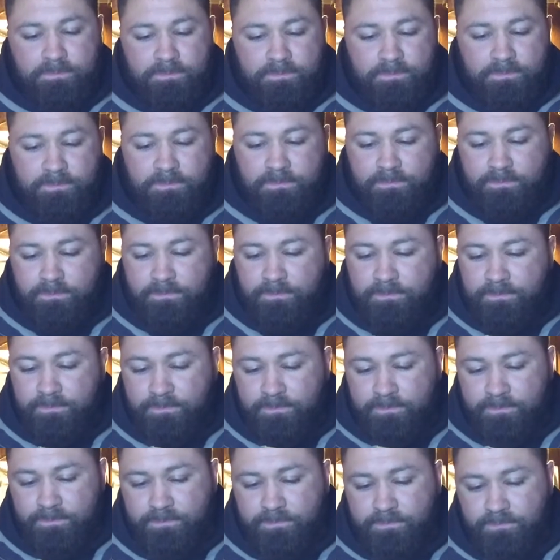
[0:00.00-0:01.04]

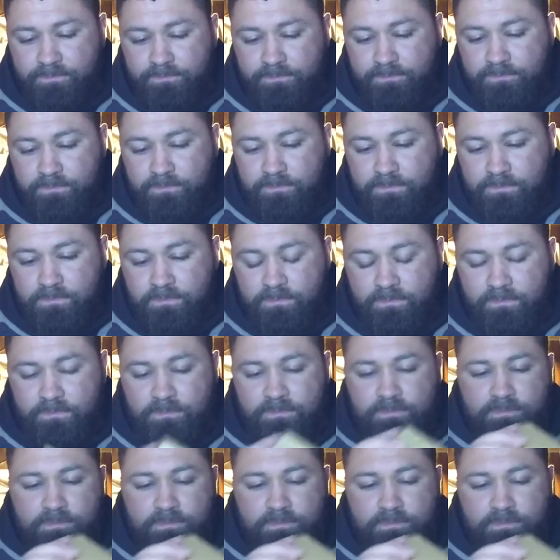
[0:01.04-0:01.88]
[no speech]